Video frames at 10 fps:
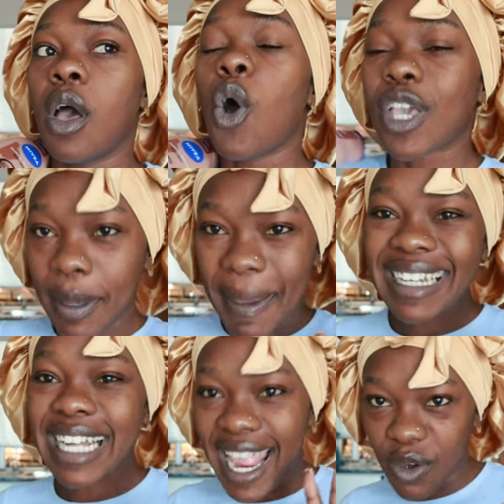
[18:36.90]
okay,
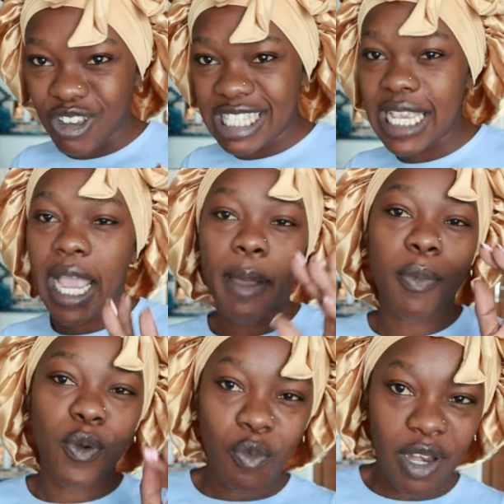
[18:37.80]
man, I'll eat and I
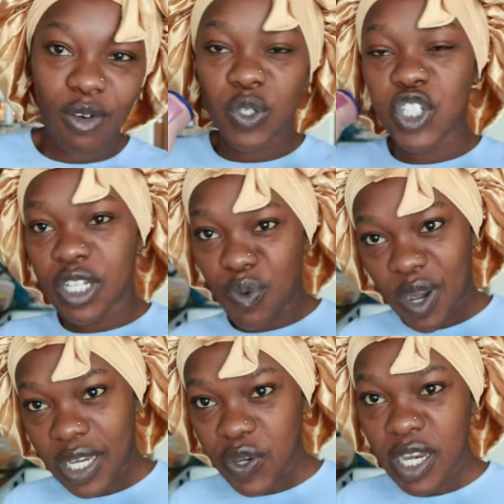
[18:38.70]
bought 1 lotion and
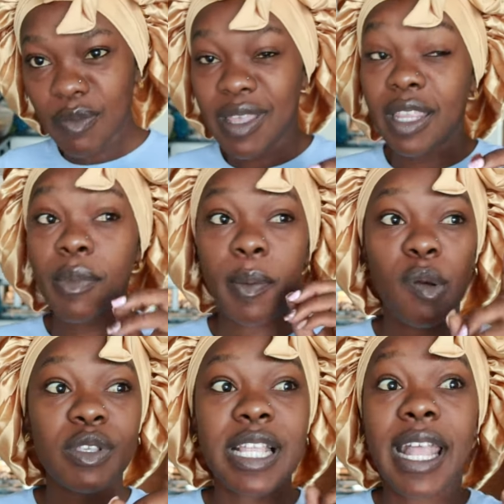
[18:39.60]
1 cream. And then my
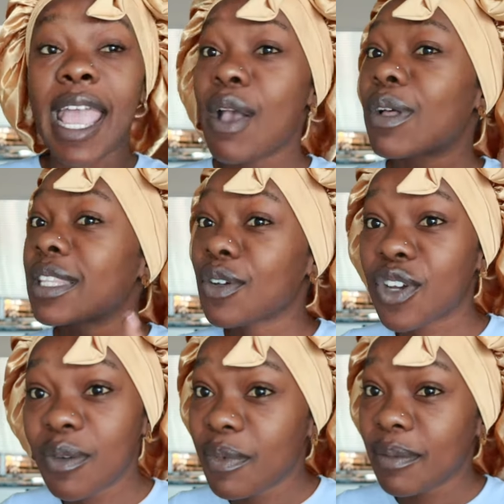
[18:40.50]
mom was like, I want the
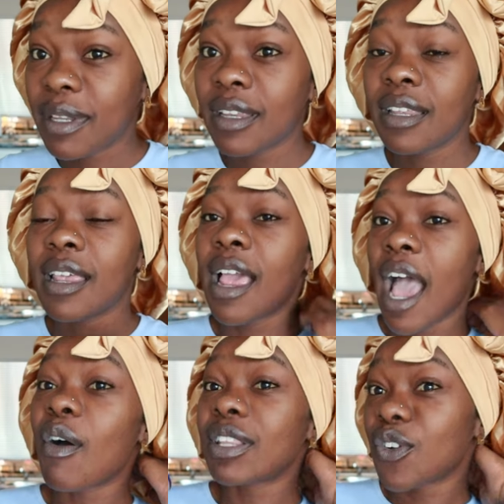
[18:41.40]
cream, baby.
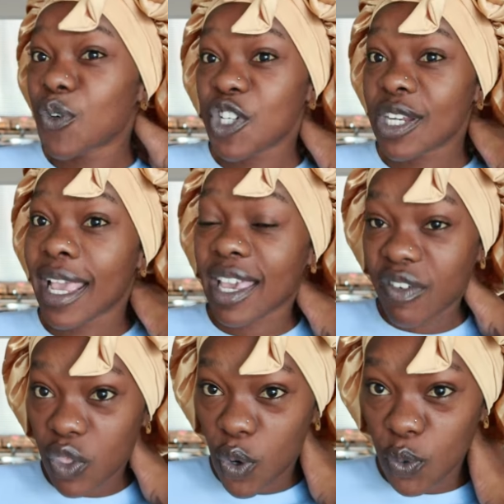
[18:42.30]
I want the lotion. I gave
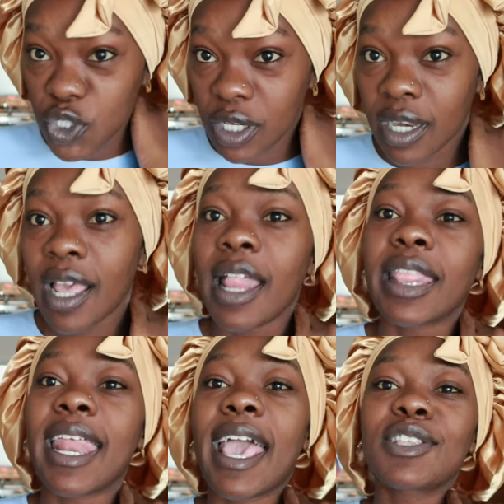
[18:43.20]
her the lotion.
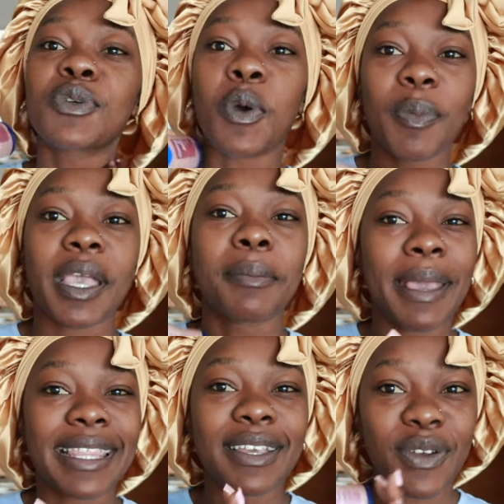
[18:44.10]
Then I had to go back and
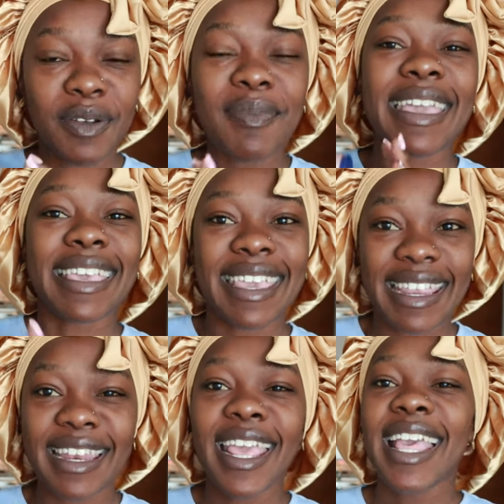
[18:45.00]
buy the cream
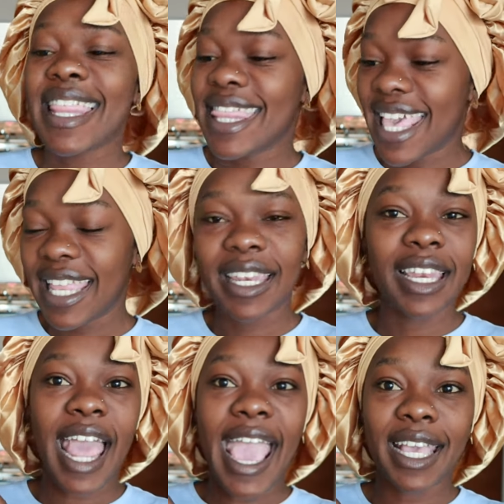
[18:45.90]
again.
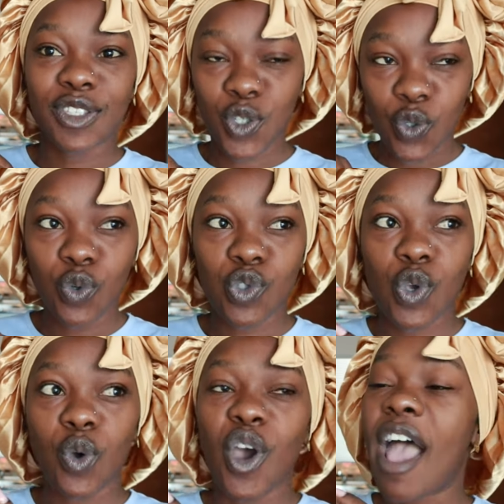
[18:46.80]
Then I had 2.
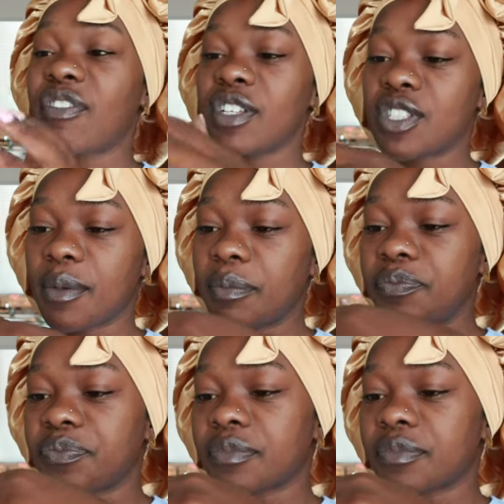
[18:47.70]
So I finished them.